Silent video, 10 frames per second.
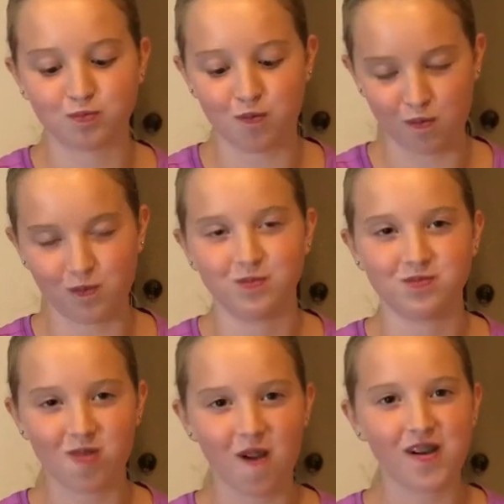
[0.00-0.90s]

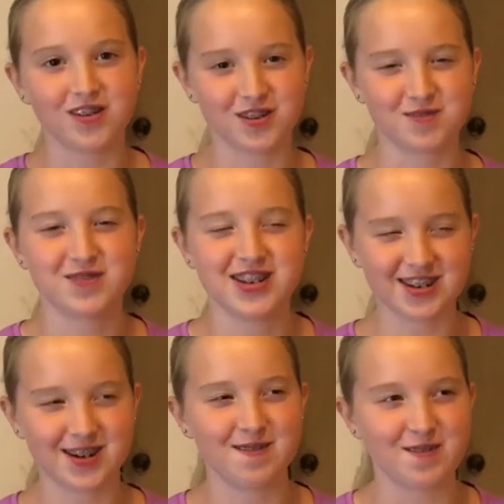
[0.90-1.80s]
It's really
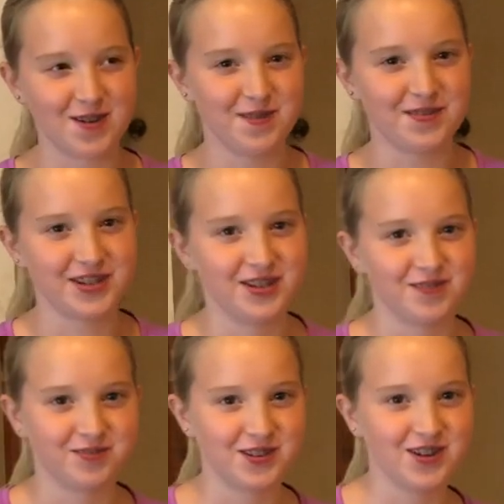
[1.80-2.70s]
good and warm too.
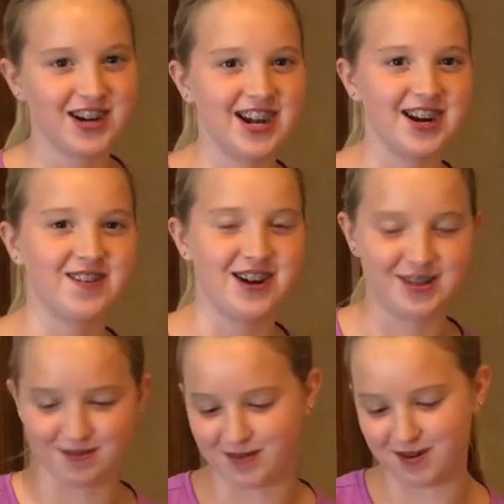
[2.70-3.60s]
You want to eat it when
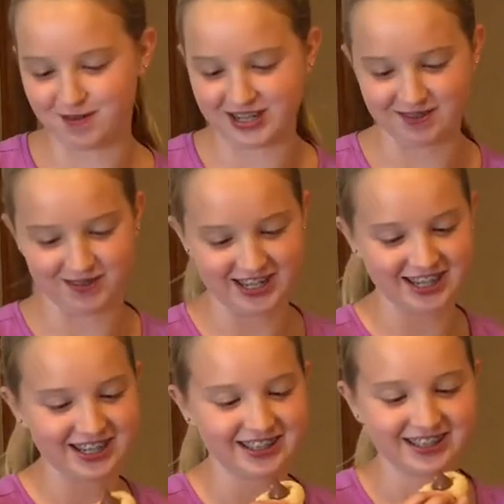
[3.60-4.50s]
it's warm. It's really good.